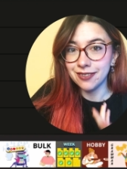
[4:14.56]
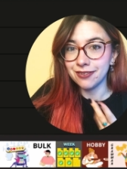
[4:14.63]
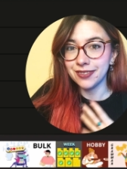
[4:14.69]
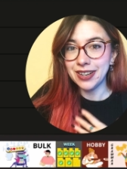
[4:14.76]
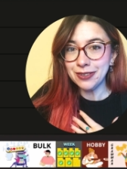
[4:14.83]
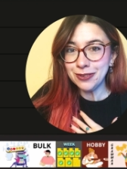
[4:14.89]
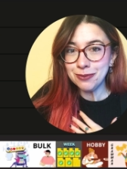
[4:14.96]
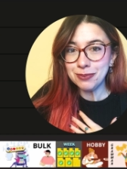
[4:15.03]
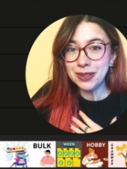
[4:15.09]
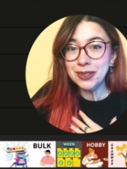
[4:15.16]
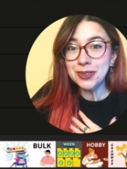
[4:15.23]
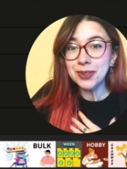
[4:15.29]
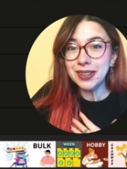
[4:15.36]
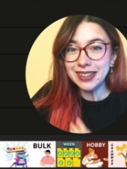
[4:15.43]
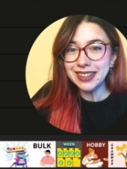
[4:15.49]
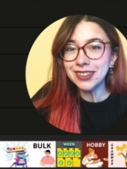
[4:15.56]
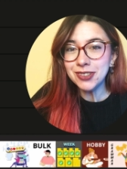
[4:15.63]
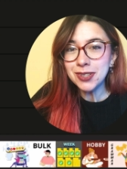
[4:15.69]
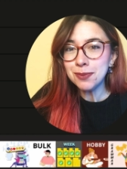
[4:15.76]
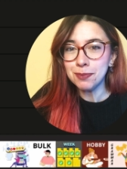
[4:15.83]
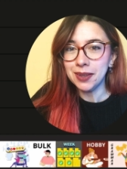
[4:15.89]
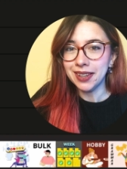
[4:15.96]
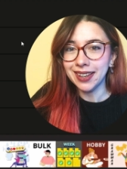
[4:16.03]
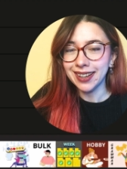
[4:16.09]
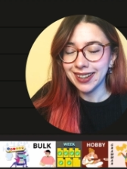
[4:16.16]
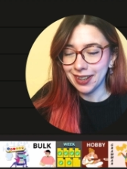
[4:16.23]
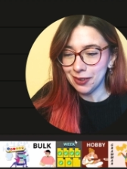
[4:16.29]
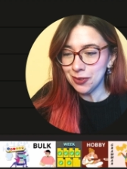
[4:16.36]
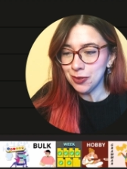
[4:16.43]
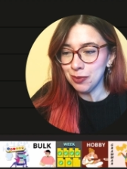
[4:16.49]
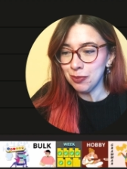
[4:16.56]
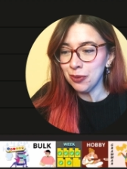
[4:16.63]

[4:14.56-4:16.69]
I've never been to an English-speaking country